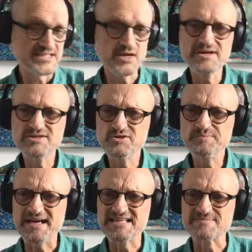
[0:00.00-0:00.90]
So we
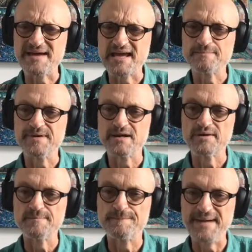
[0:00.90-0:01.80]
do bounce back,
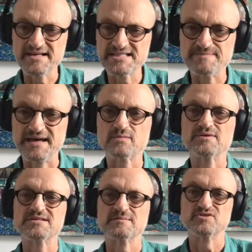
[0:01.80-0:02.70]
but we bounce
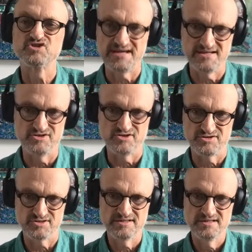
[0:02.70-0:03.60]
back with some
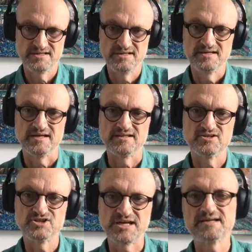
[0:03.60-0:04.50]
changes. And
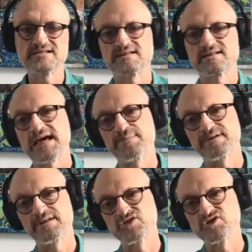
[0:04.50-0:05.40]
the changes that
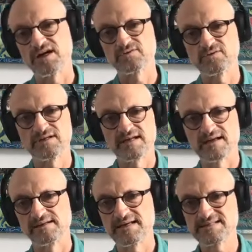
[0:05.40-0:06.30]
happen in childhood
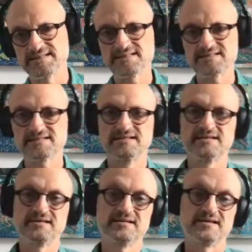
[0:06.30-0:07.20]
and adolescence
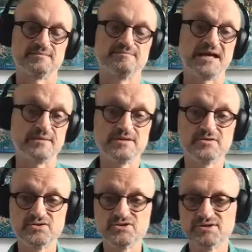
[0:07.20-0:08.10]
and
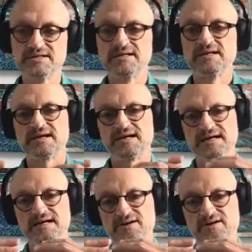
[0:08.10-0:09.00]
babyhood
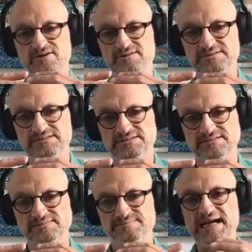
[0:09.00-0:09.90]
are
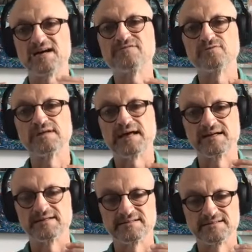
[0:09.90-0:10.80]
powerful
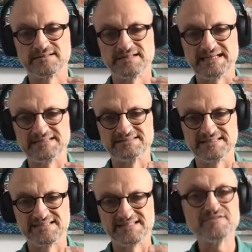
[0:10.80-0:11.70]
and,
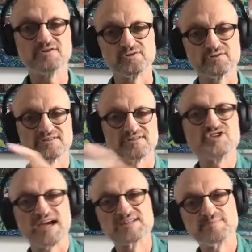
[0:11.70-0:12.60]
and difficult
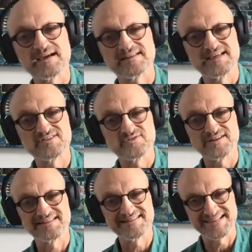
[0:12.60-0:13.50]
to change back
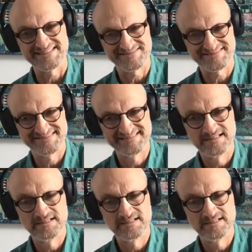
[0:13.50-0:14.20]
later on in life